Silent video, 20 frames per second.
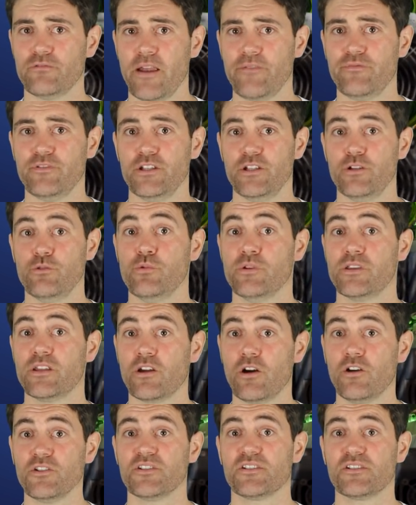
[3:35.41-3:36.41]
revenue
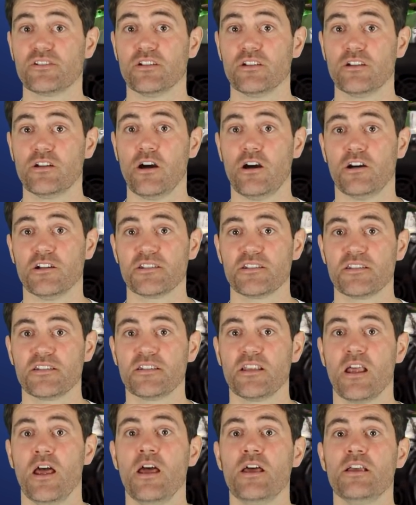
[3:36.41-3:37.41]
with constant
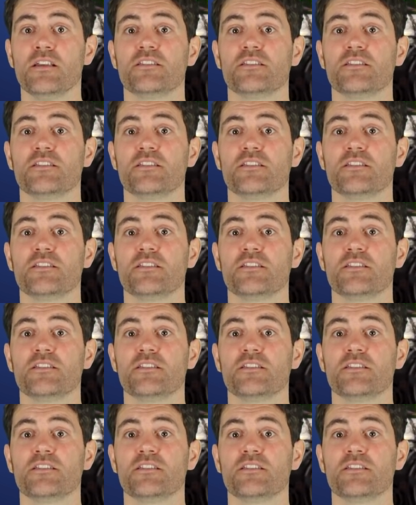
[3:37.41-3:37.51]
costs,